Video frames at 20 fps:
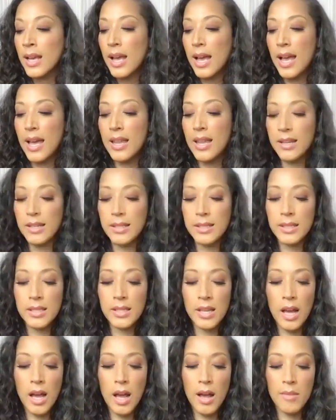And
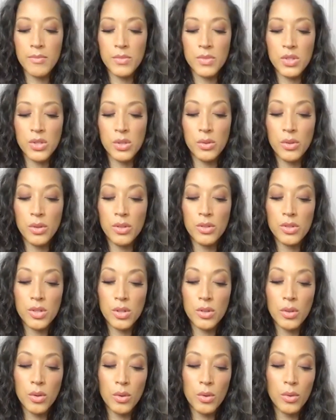um, so, the,
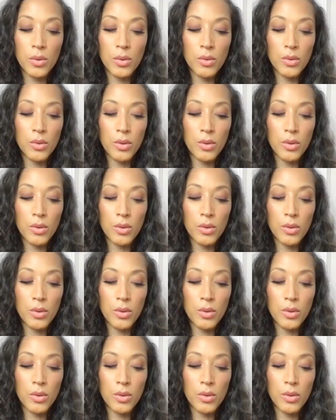so the